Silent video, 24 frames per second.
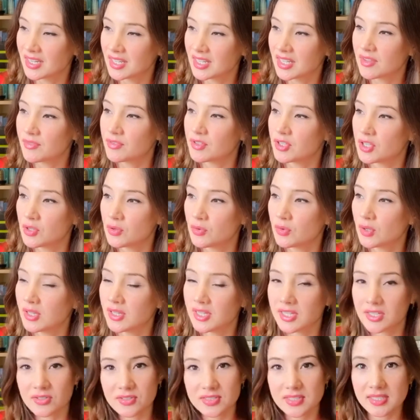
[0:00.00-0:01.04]
they give you a
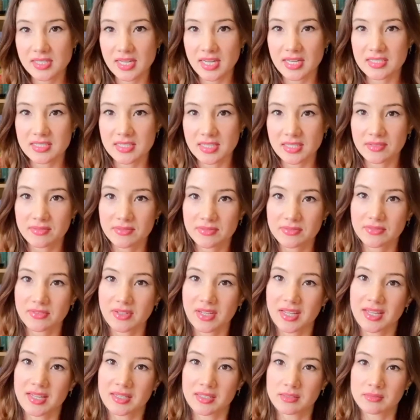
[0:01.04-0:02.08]
little sedative,
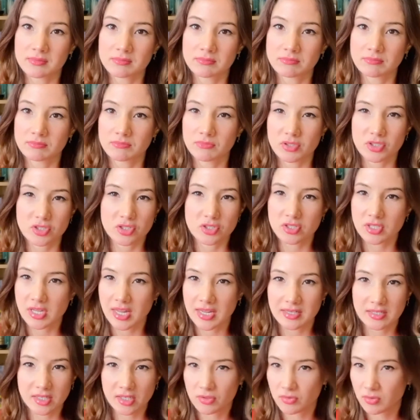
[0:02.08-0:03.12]
which is
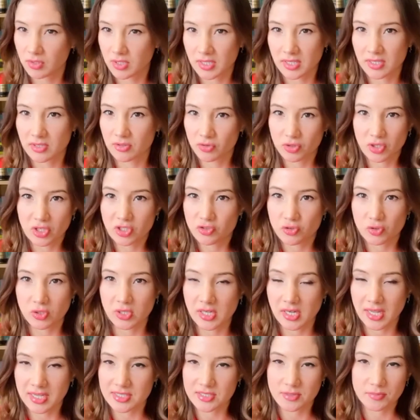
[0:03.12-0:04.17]
like literally
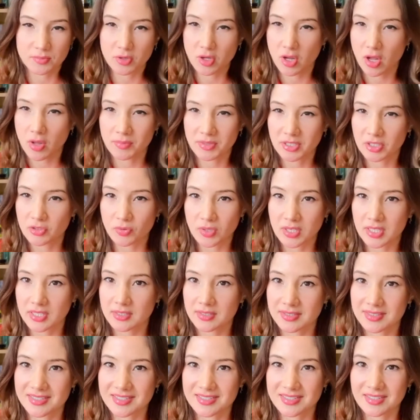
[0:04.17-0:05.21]
like some calming drink.
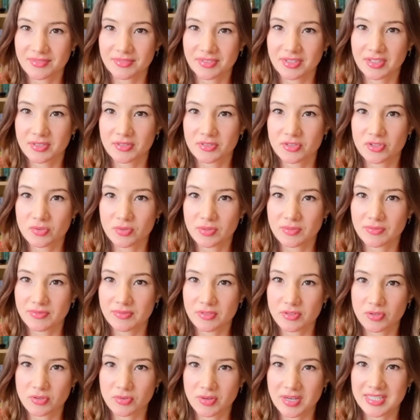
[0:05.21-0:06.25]
It's nothing
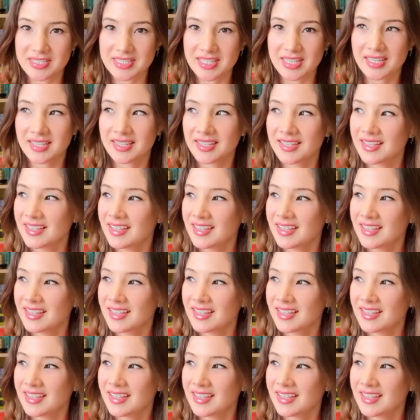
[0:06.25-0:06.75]
too crazy.